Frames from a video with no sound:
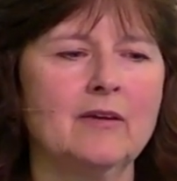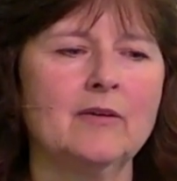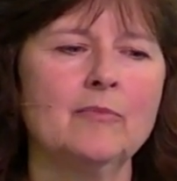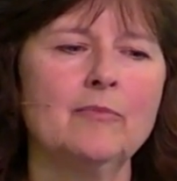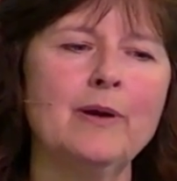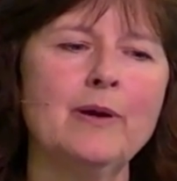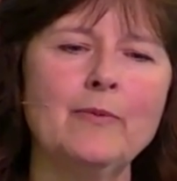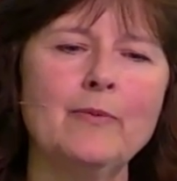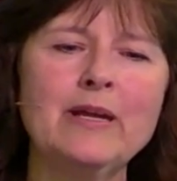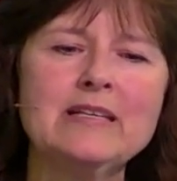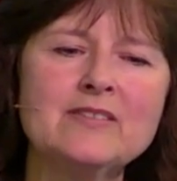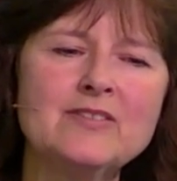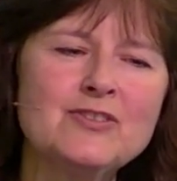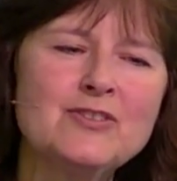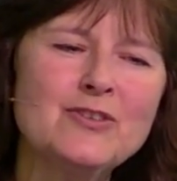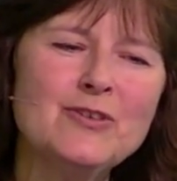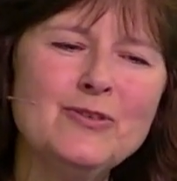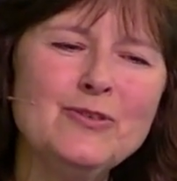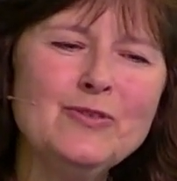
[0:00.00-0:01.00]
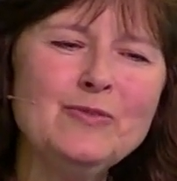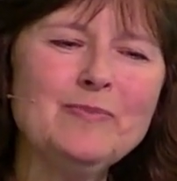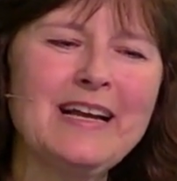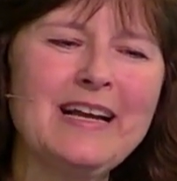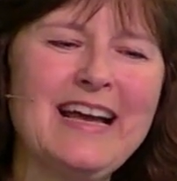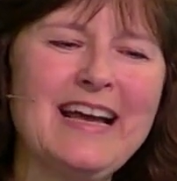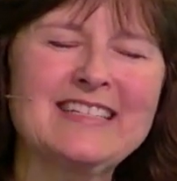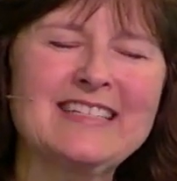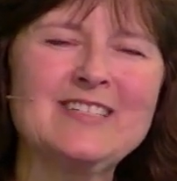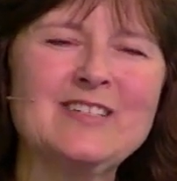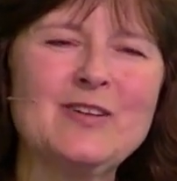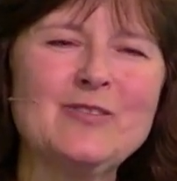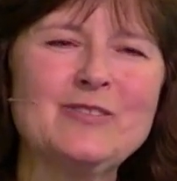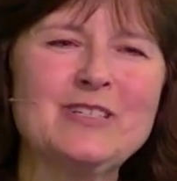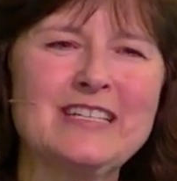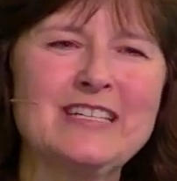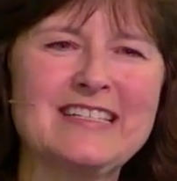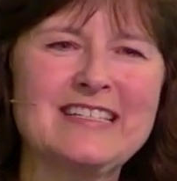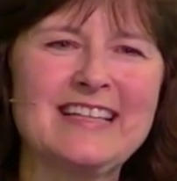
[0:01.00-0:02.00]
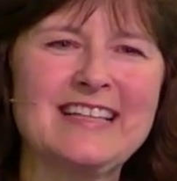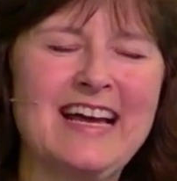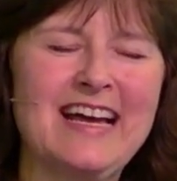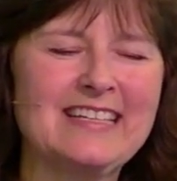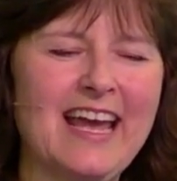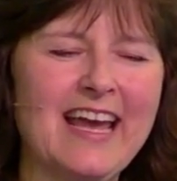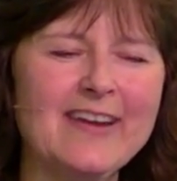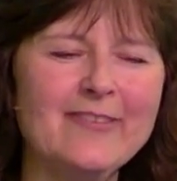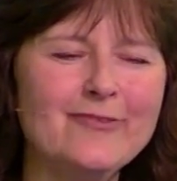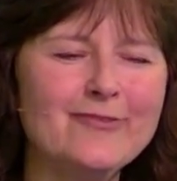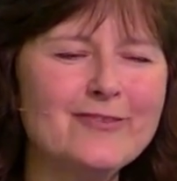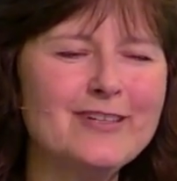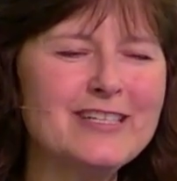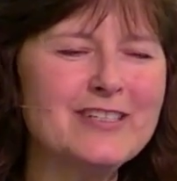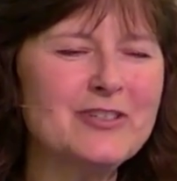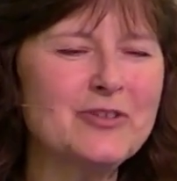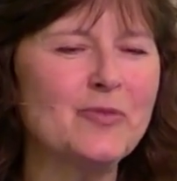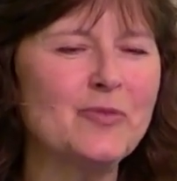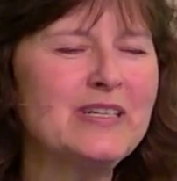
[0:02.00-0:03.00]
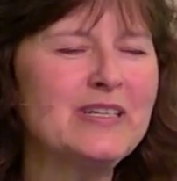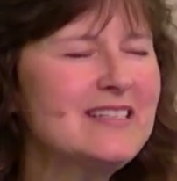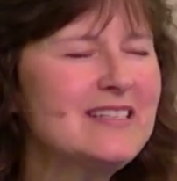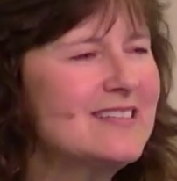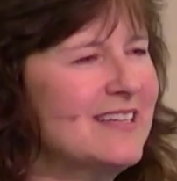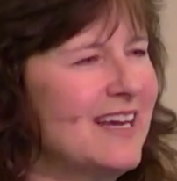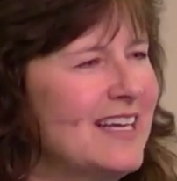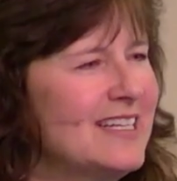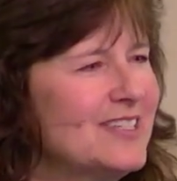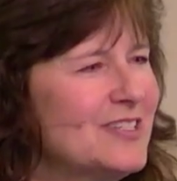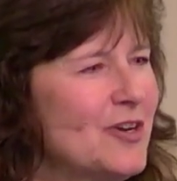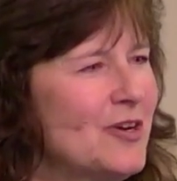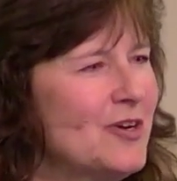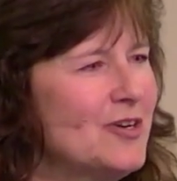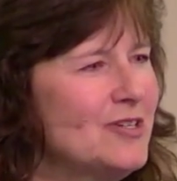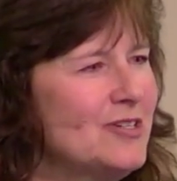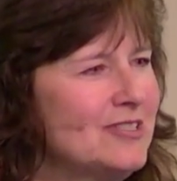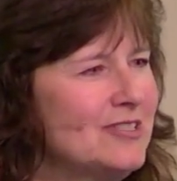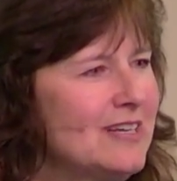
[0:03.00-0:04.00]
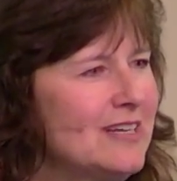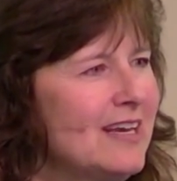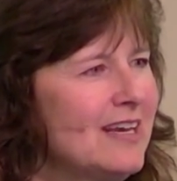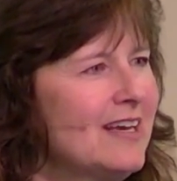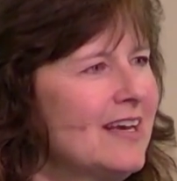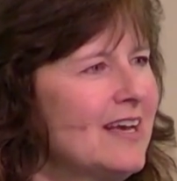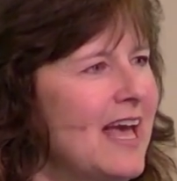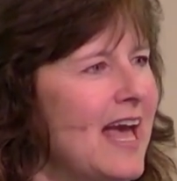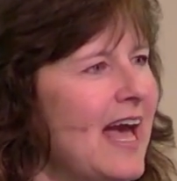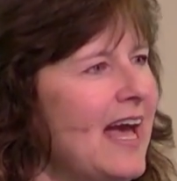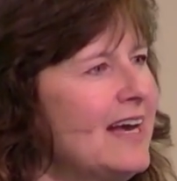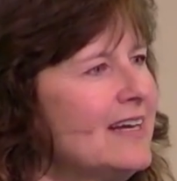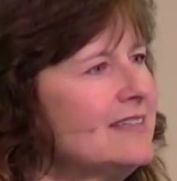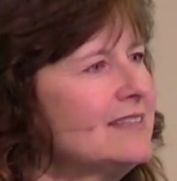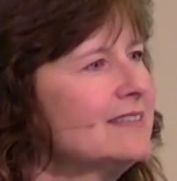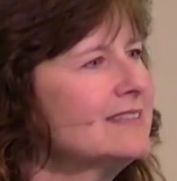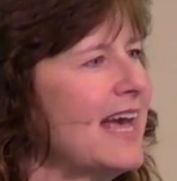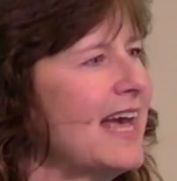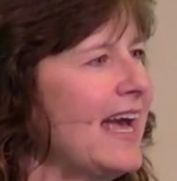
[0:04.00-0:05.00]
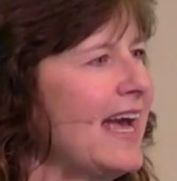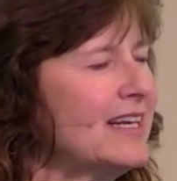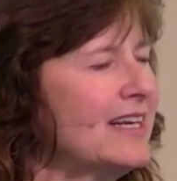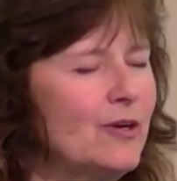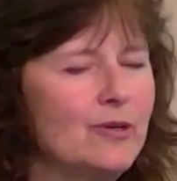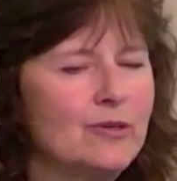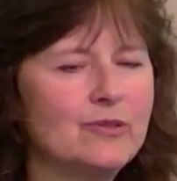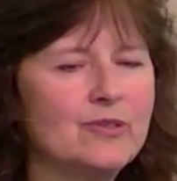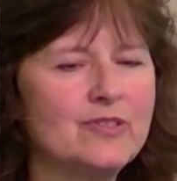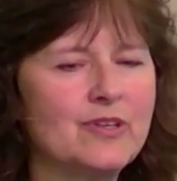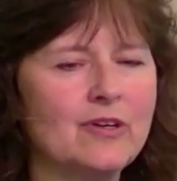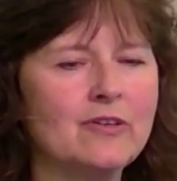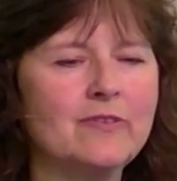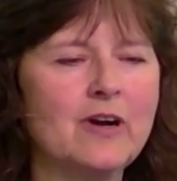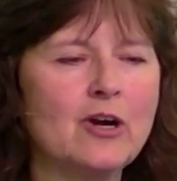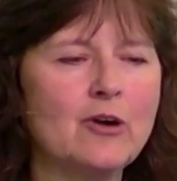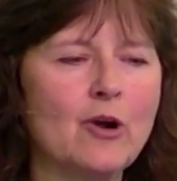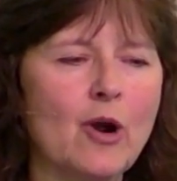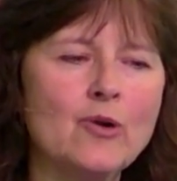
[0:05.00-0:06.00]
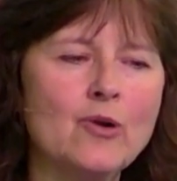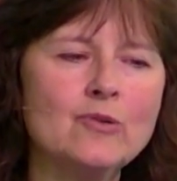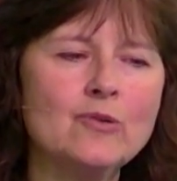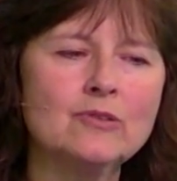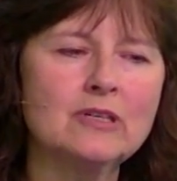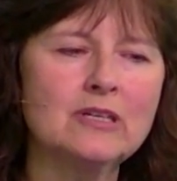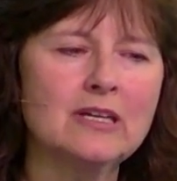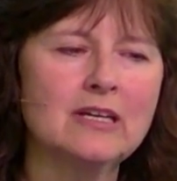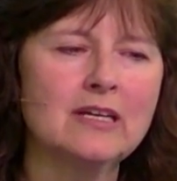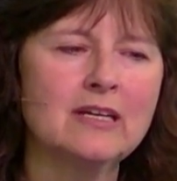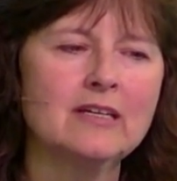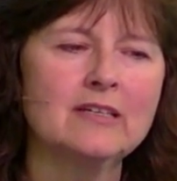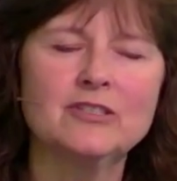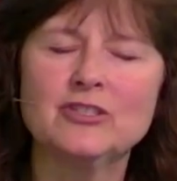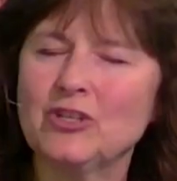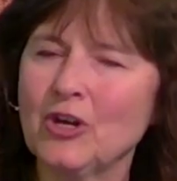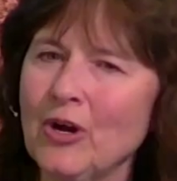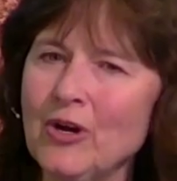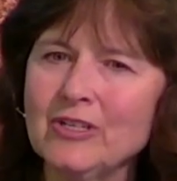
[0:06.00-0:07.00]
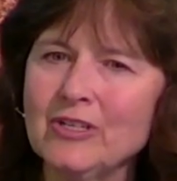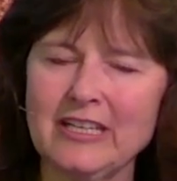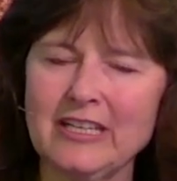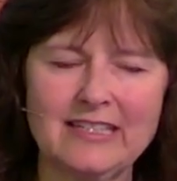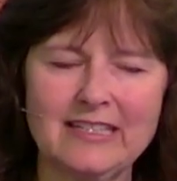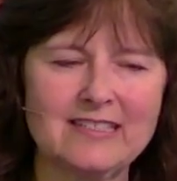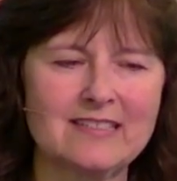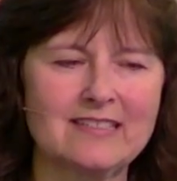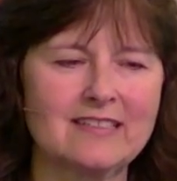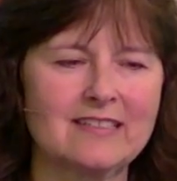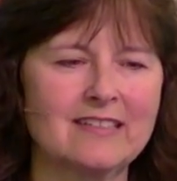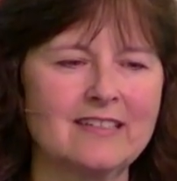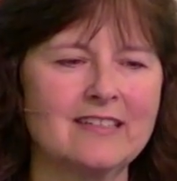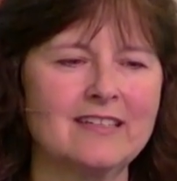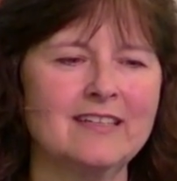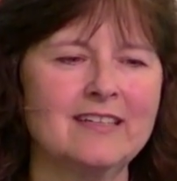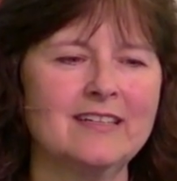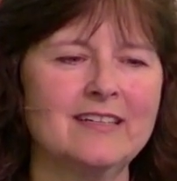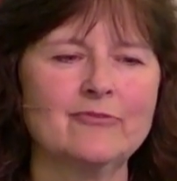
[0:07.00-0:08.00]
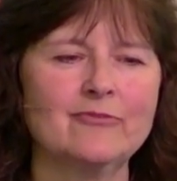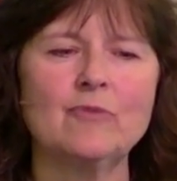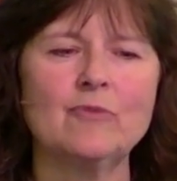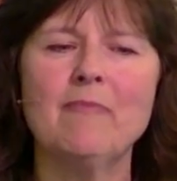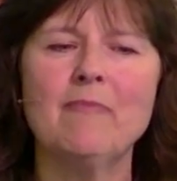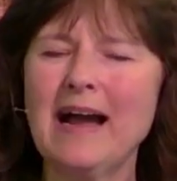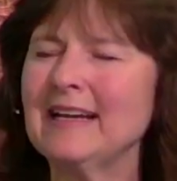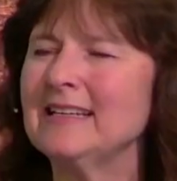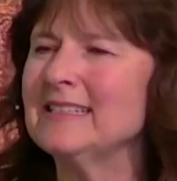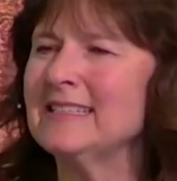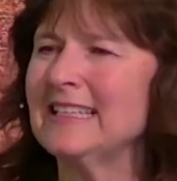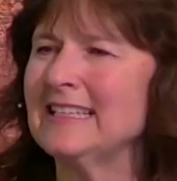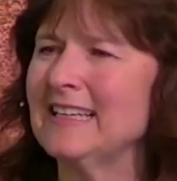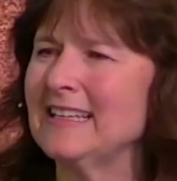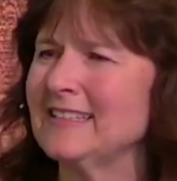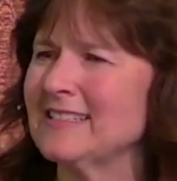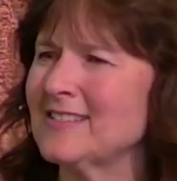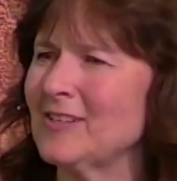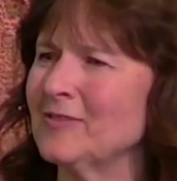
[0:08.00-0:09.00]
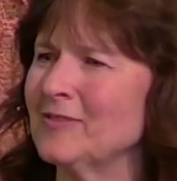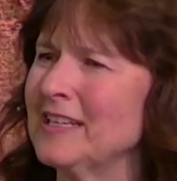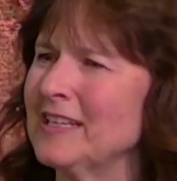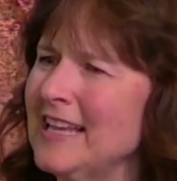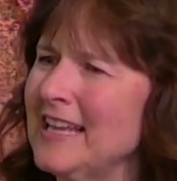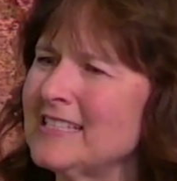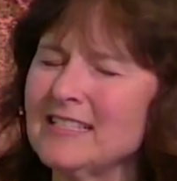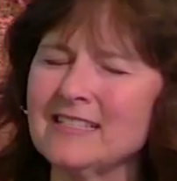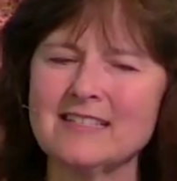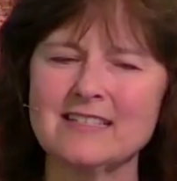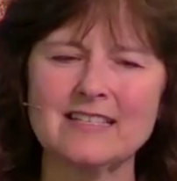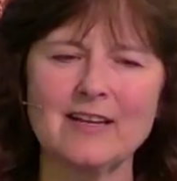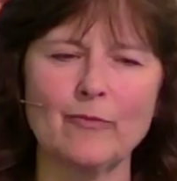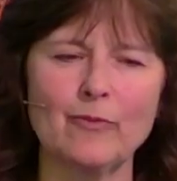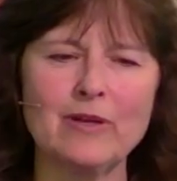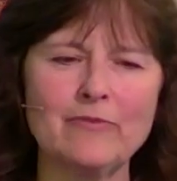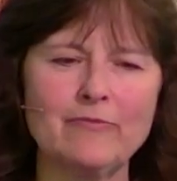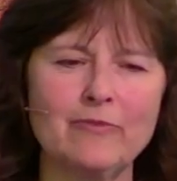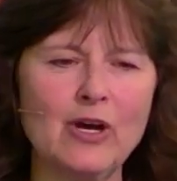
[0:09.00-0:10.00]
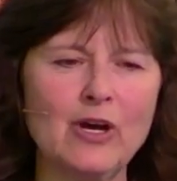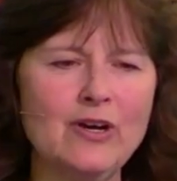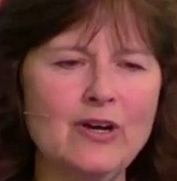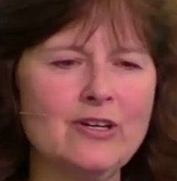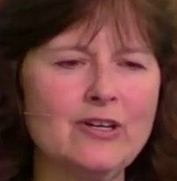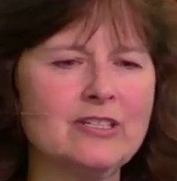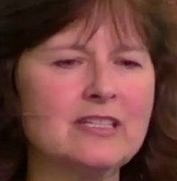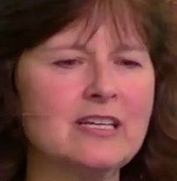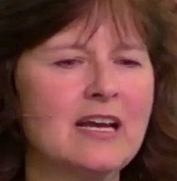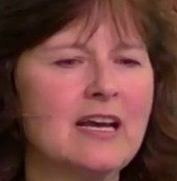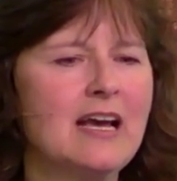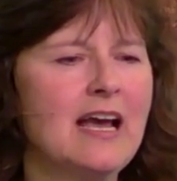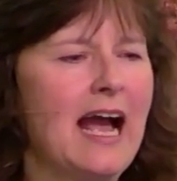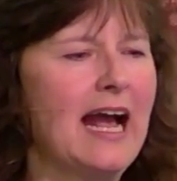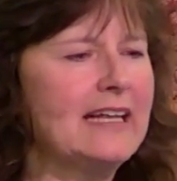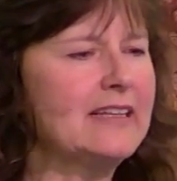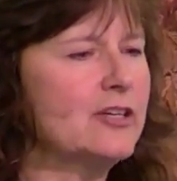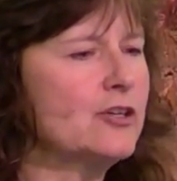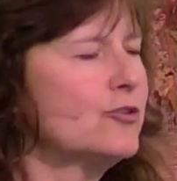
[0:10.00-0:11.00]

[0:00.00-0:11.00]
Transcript: But we soon began to notice that every twist and turn held echoes of our own journeys, reminding us of the lessons that we've learned and the